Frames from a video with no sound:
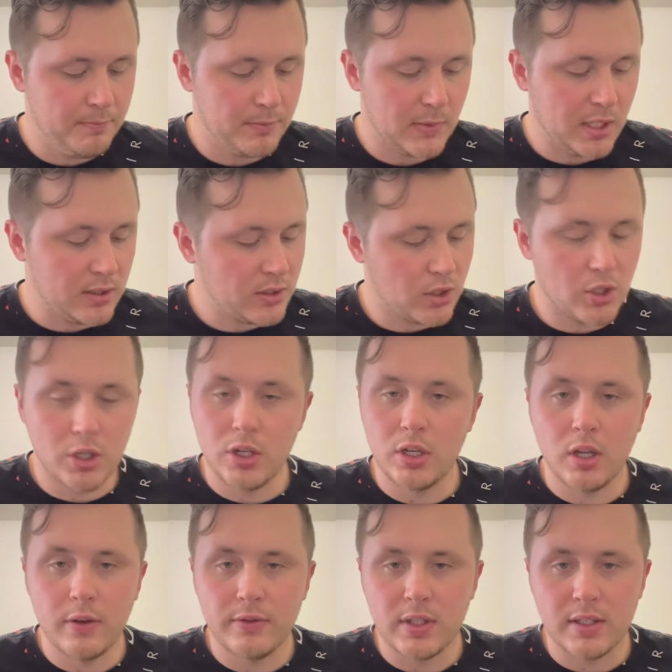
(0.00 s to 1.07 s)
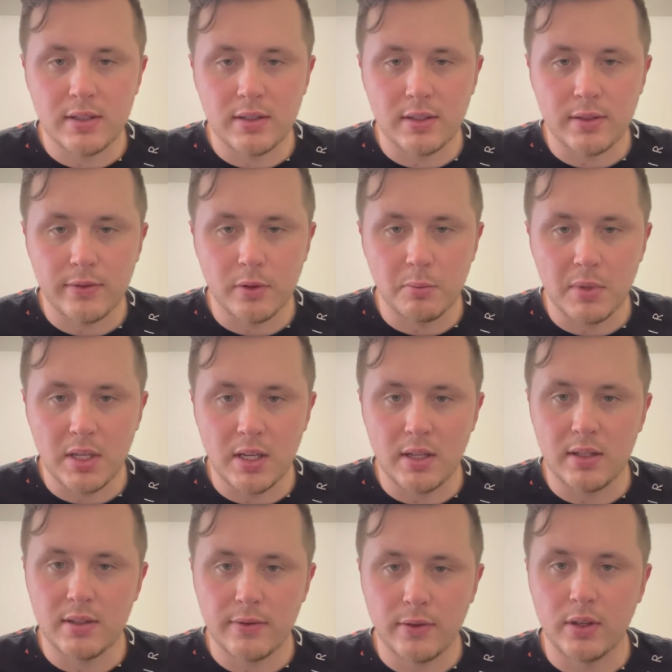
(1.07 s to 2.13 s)
Gets good enough distance for me,
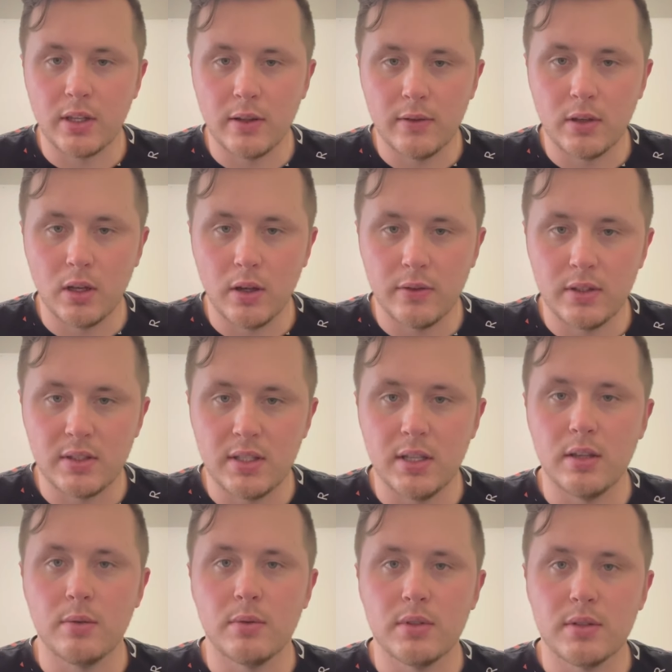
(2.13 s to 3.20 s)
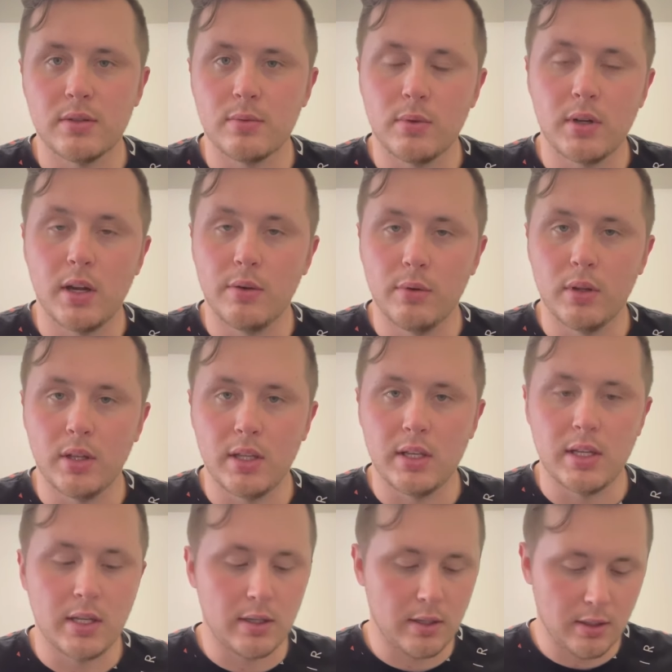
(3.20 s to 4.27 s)
and it's forgiving off the tee, which is what I really
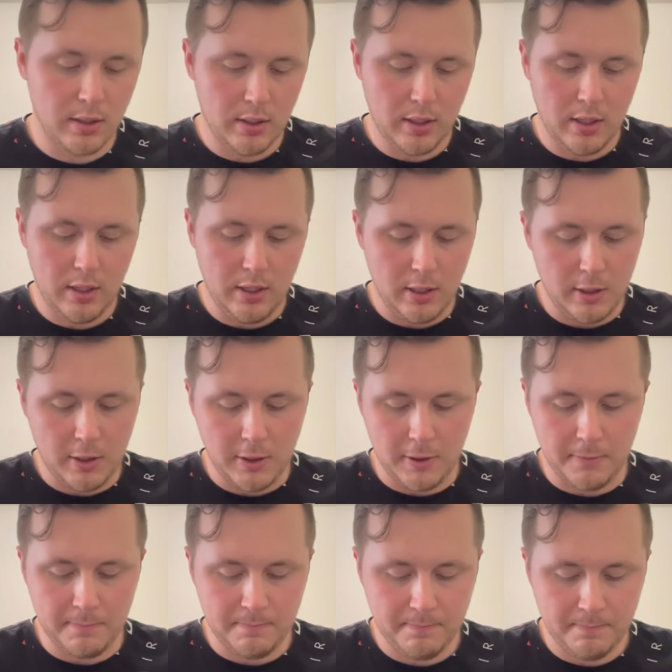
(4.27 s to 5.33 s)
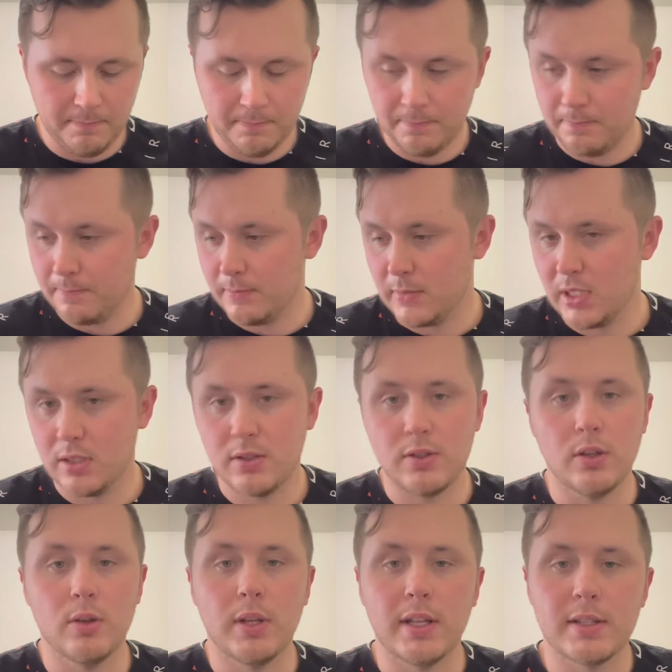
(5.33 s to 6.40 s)
need.
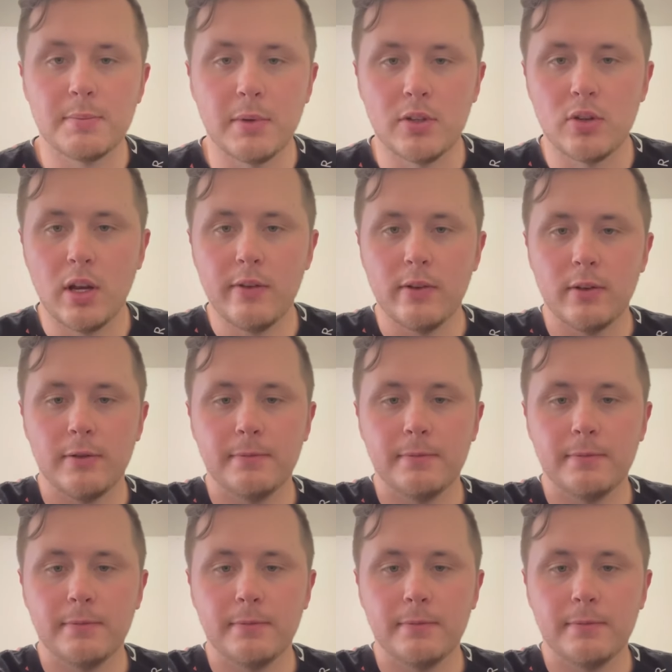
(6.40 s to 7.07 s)
So that's my driver.